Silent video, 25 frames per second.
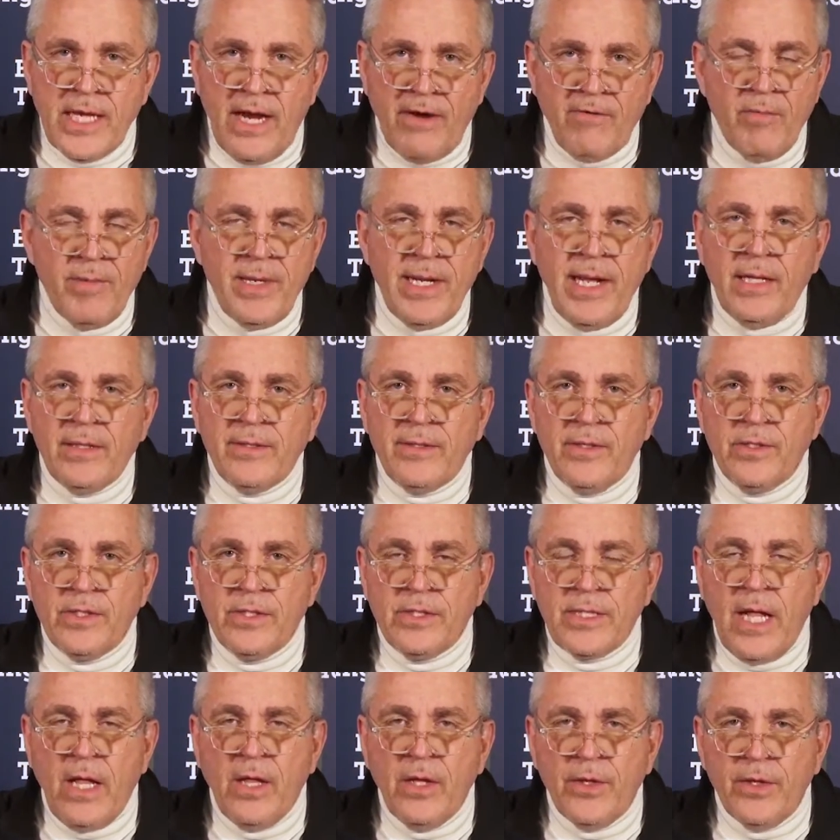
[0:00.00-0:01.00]
everybody out there
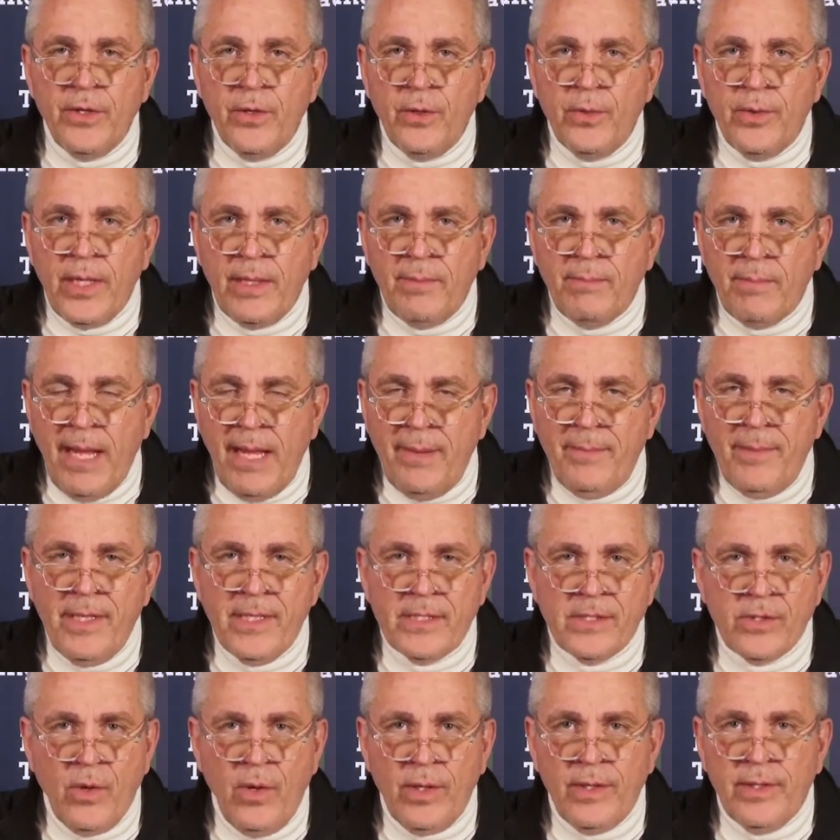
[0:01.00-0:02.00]
is telling you that maybe
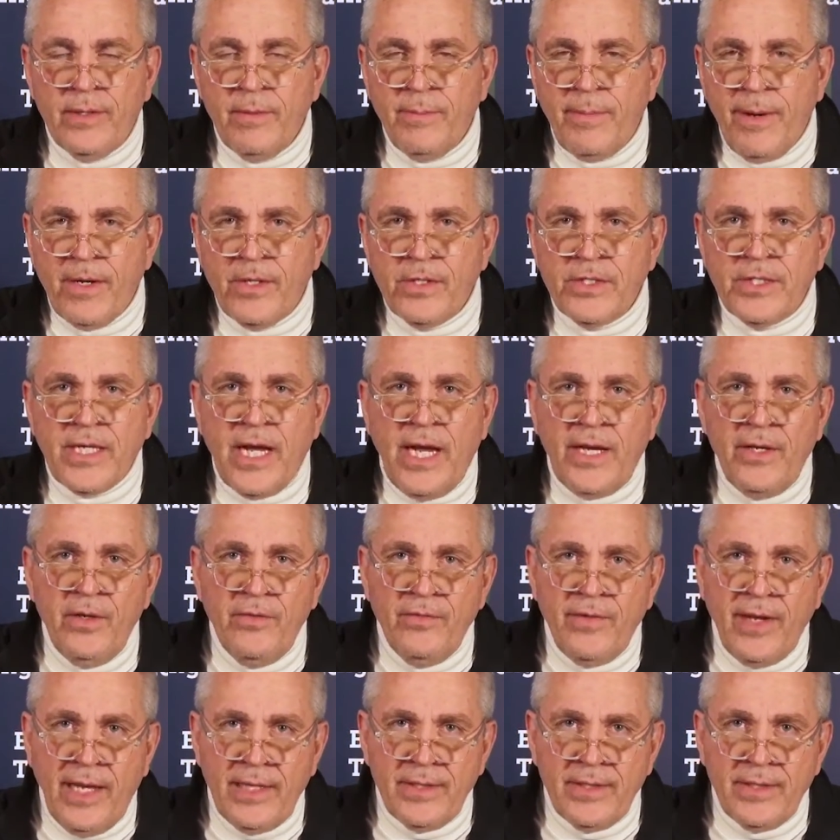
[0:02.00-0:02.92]
it's going to the bear side. You've